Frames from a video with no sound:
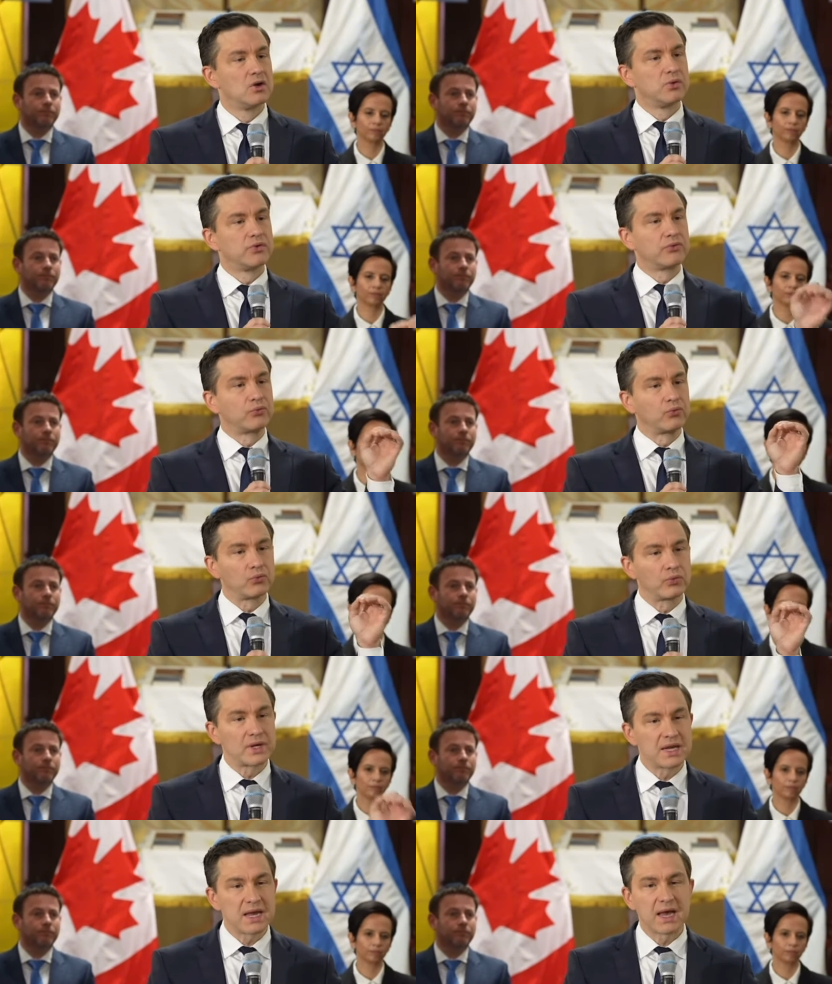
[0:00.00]
Speaker 1: with
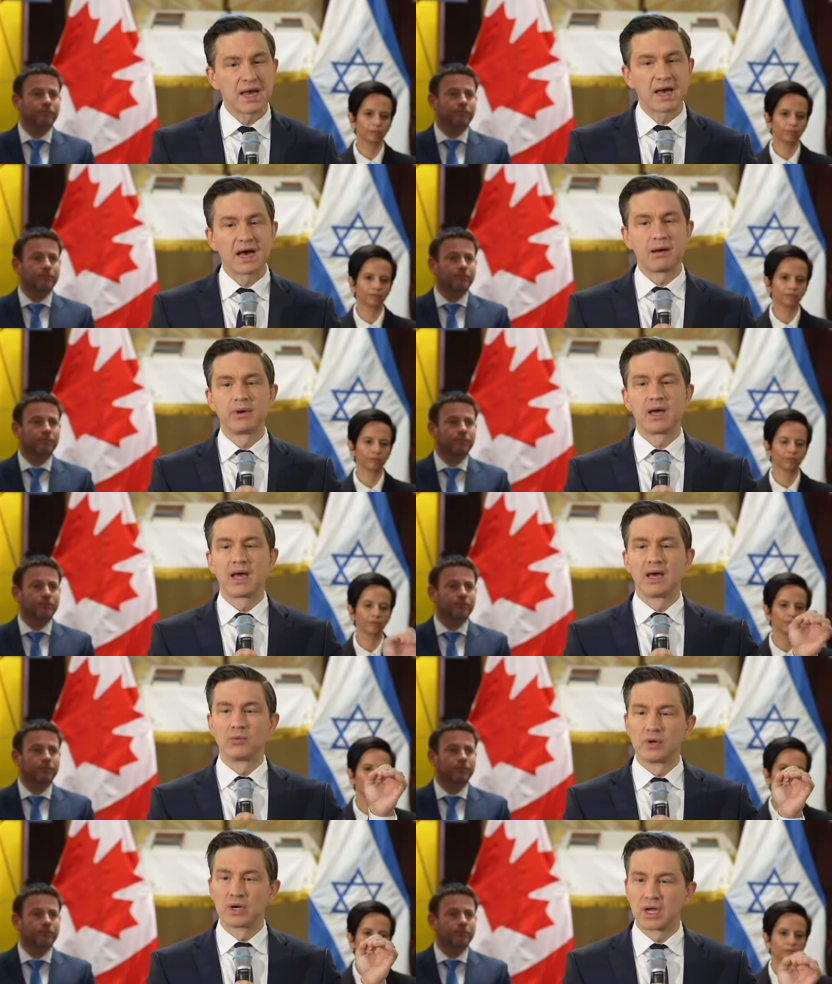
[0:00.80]
rehab
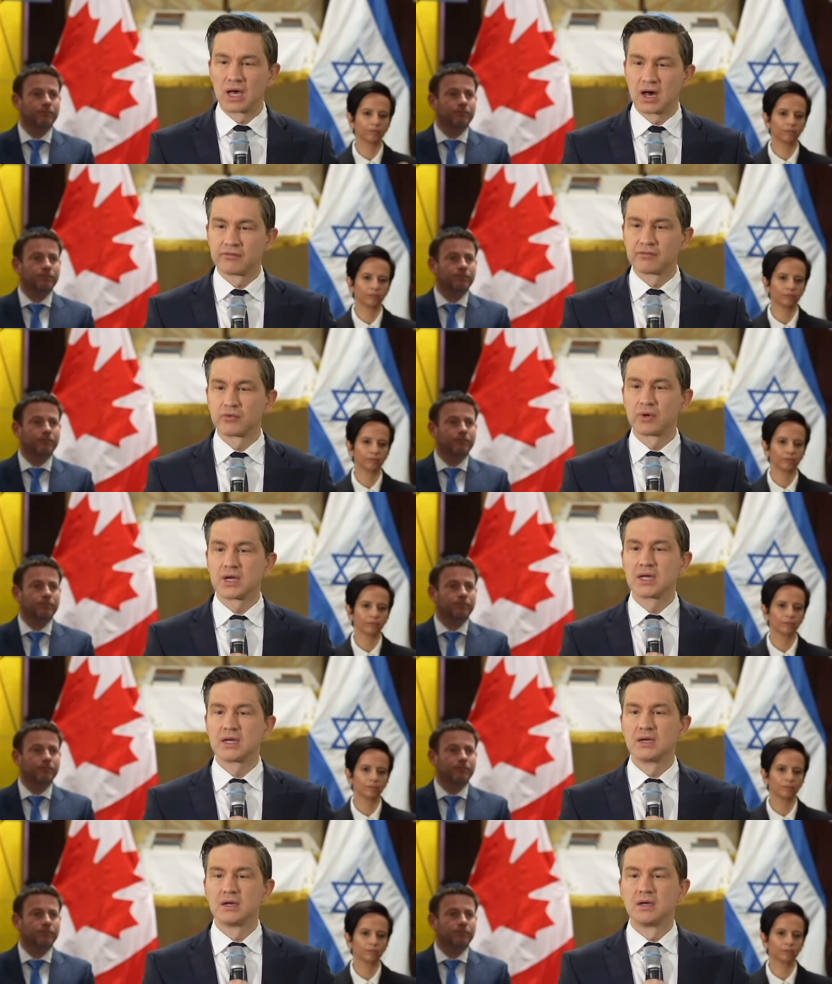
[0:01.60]
and
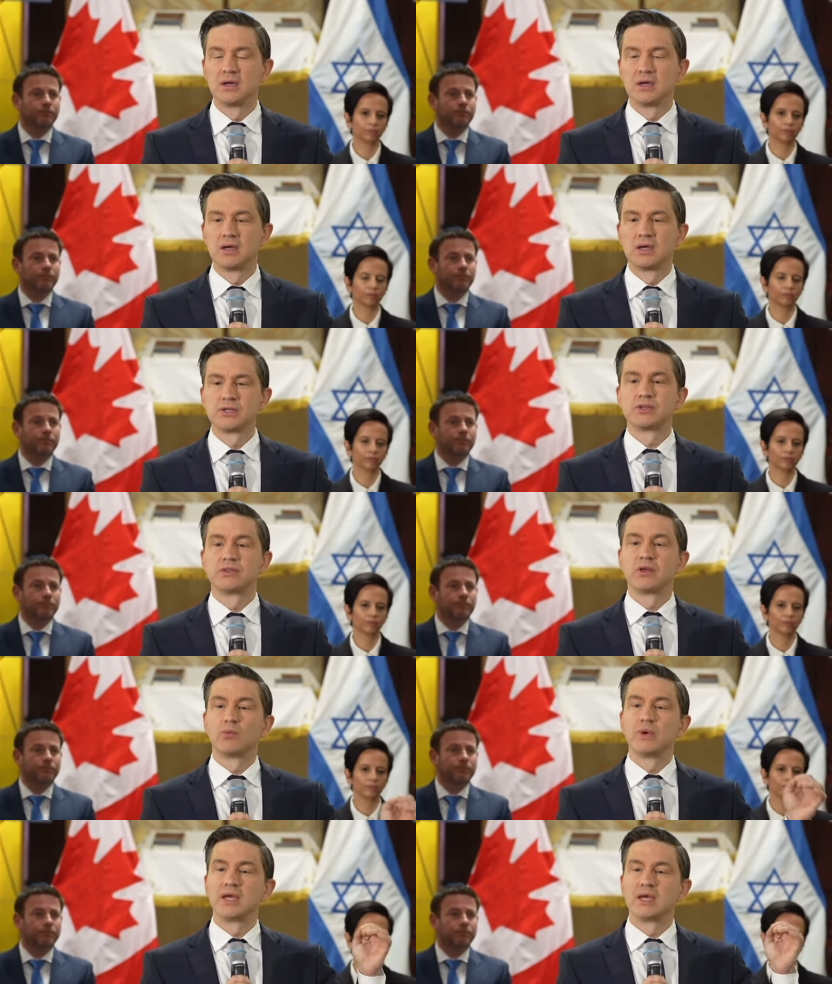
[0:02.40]
recovery
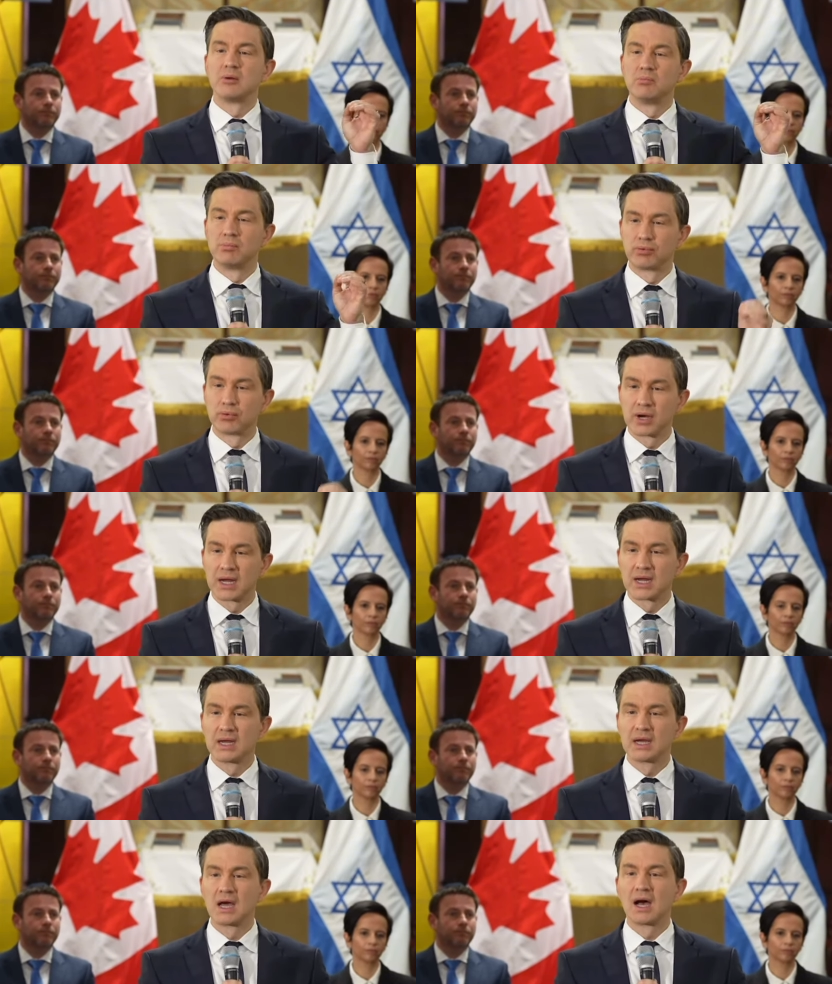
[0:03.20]
so that we can
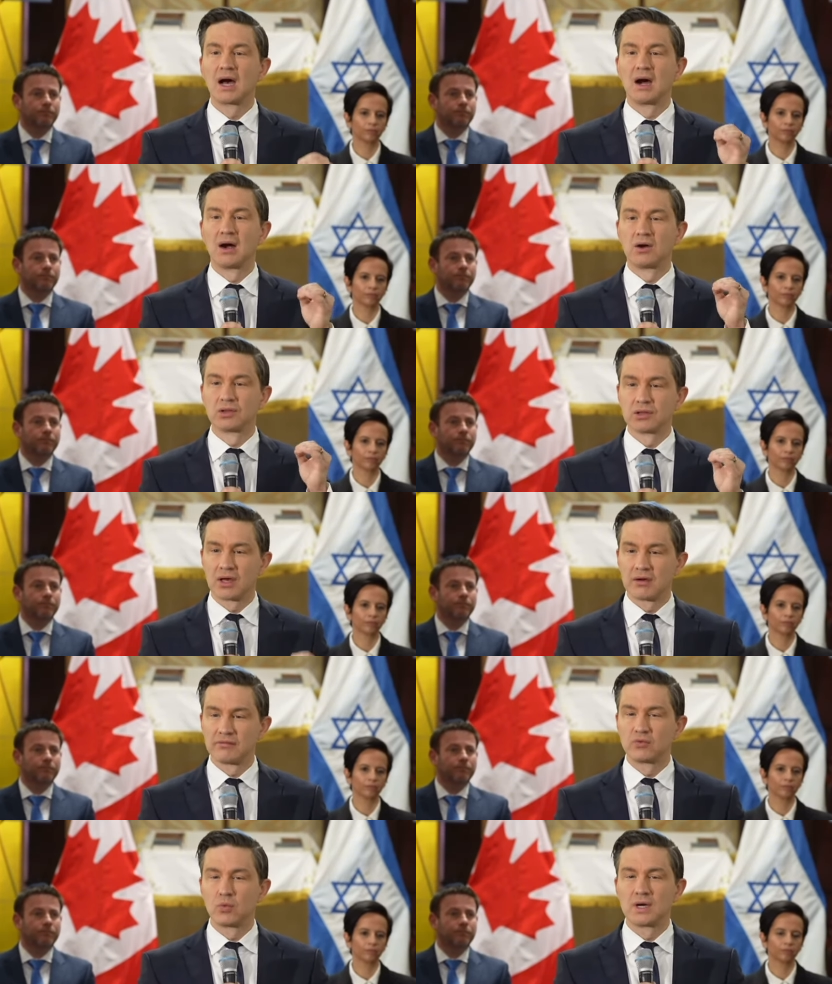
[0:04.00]
bring our
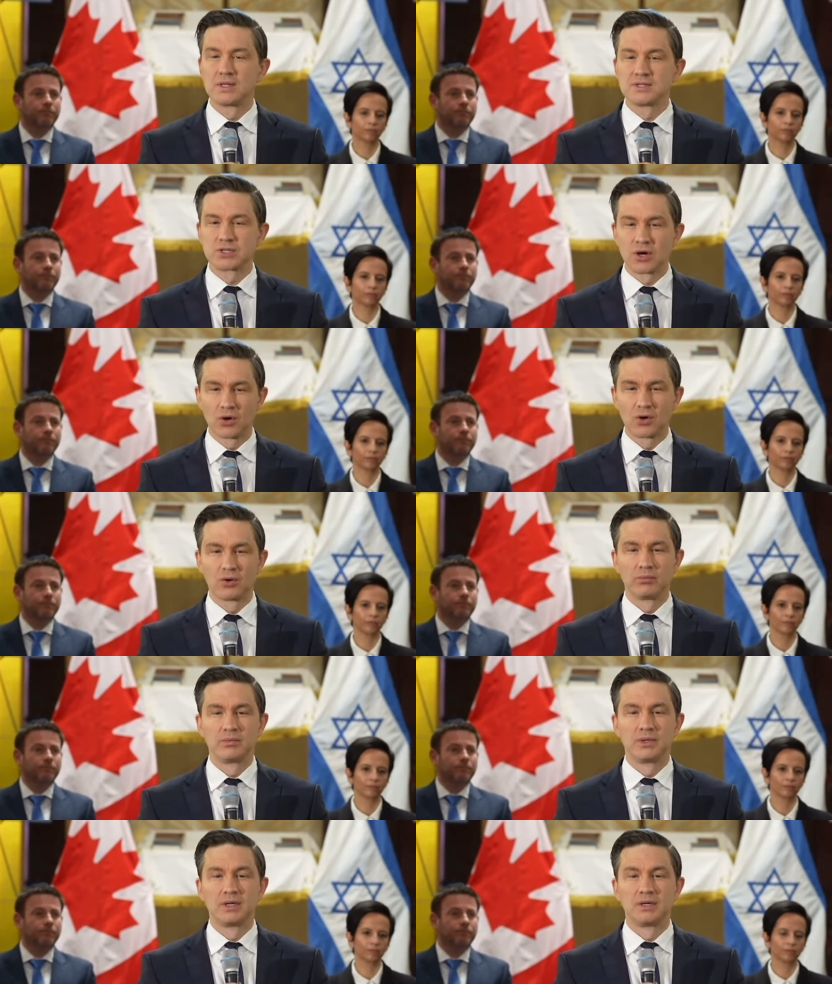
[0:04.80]
loved ones
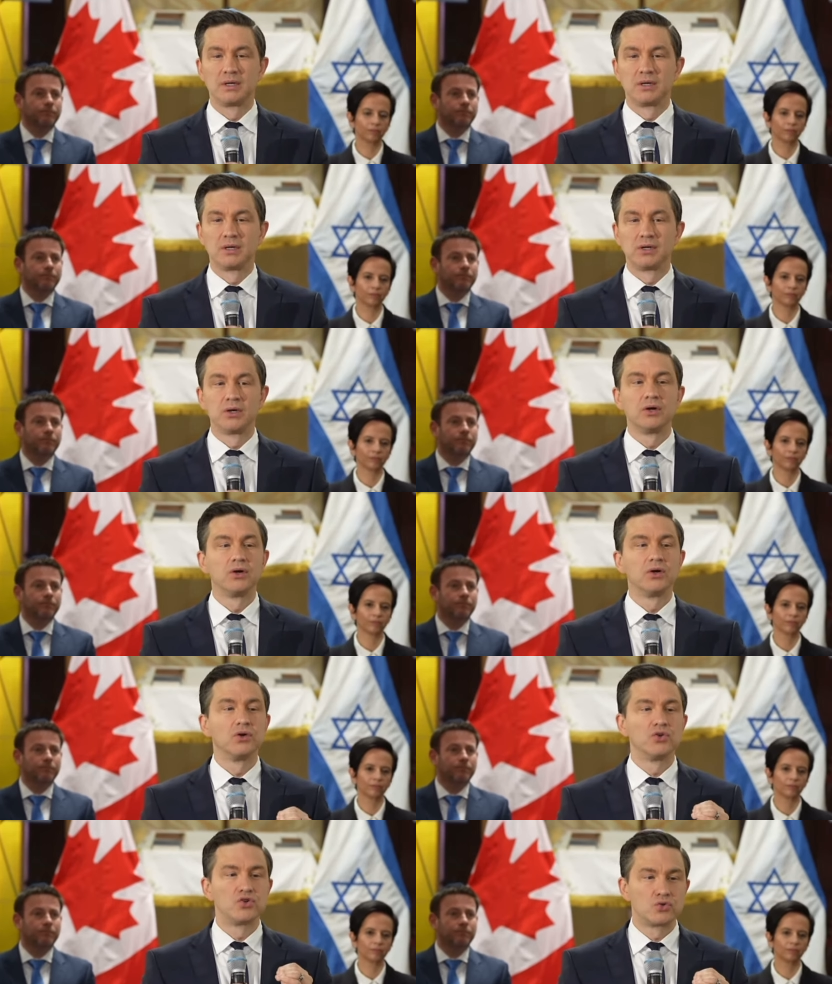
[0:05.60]
home
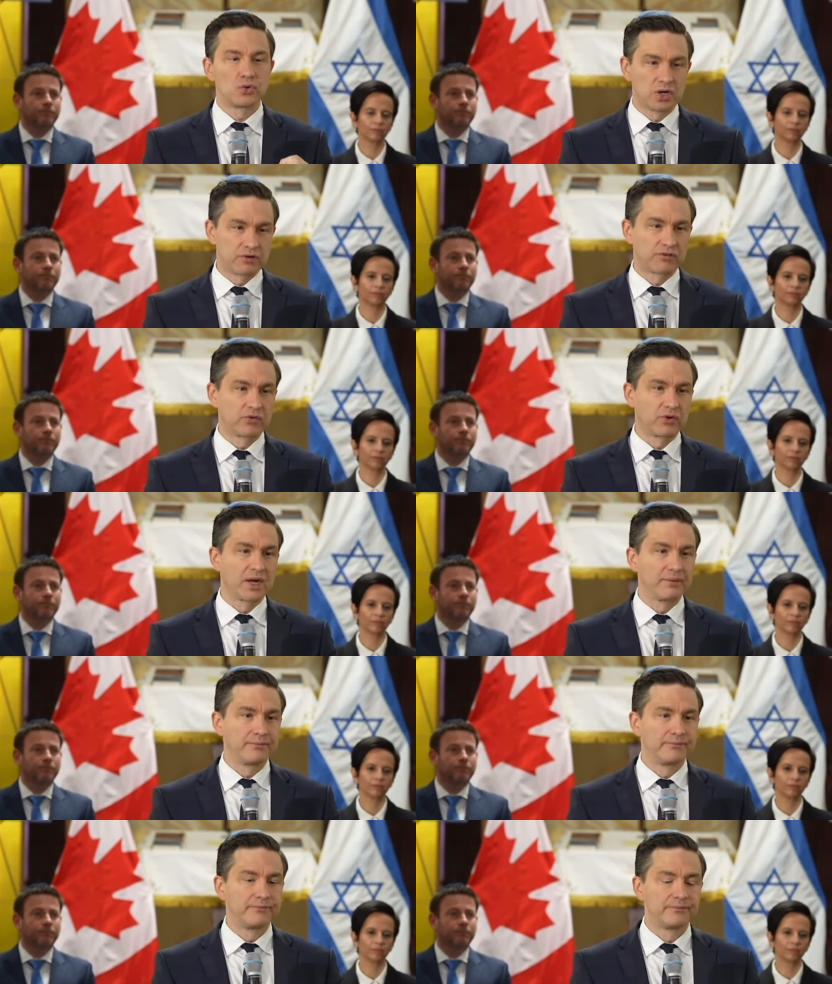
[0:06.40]
drug
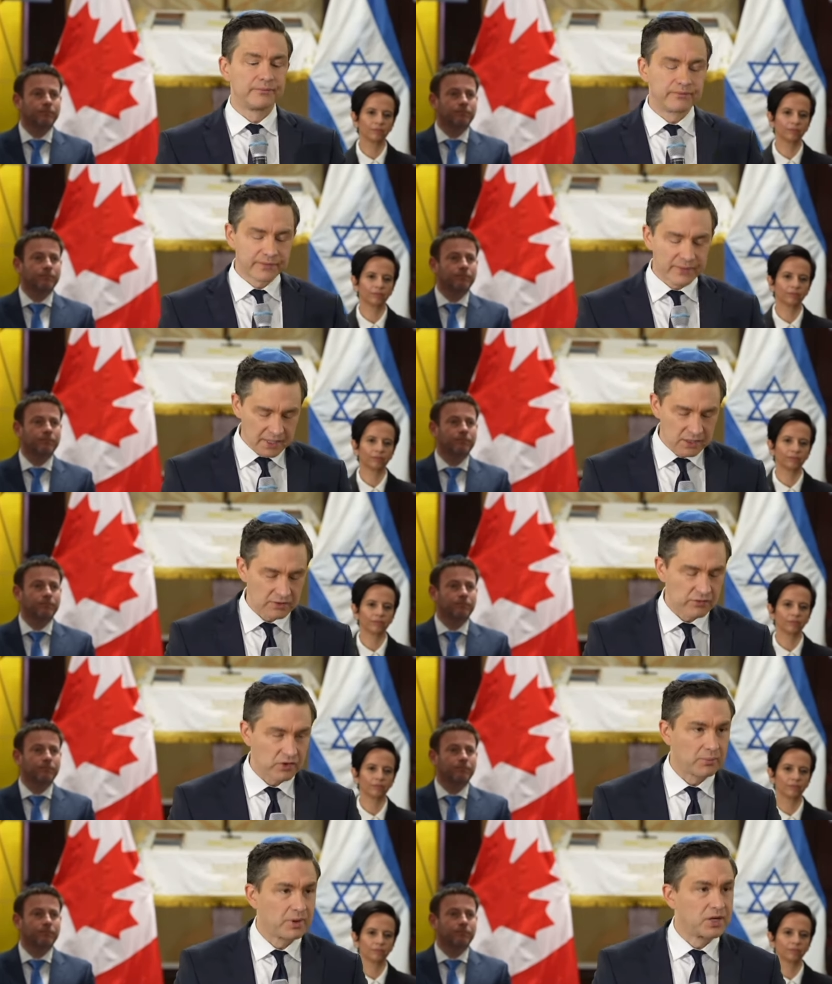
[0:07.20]
free. Thank
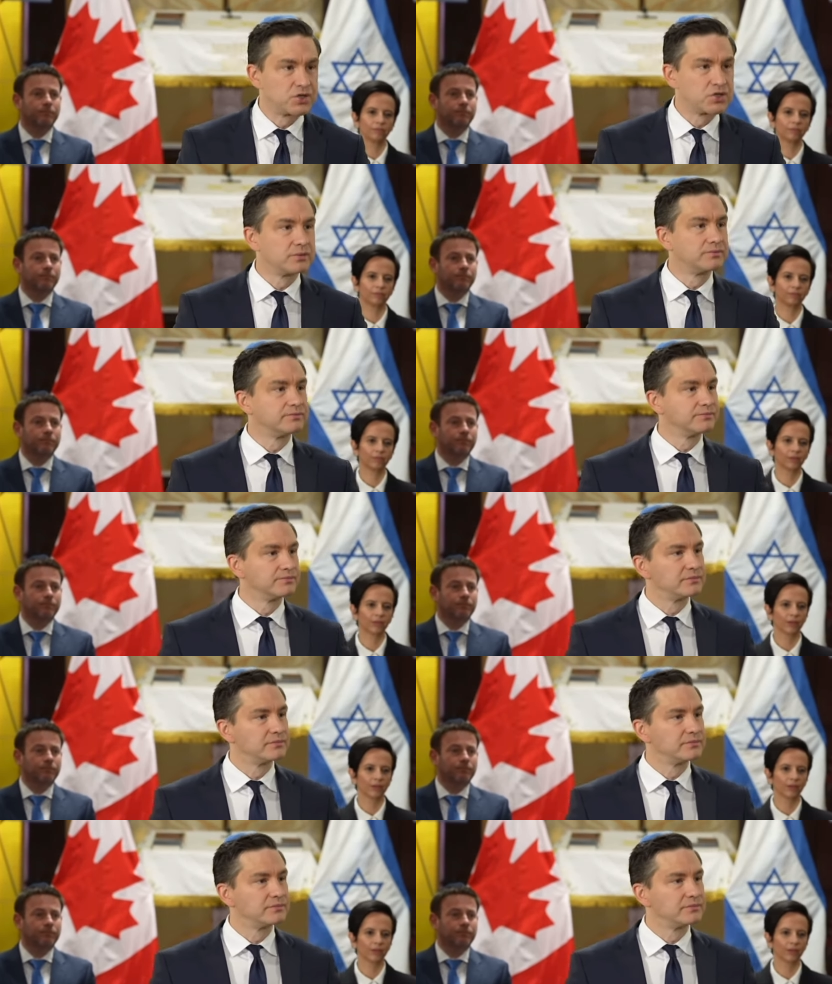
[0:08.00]
you very much. Thank you.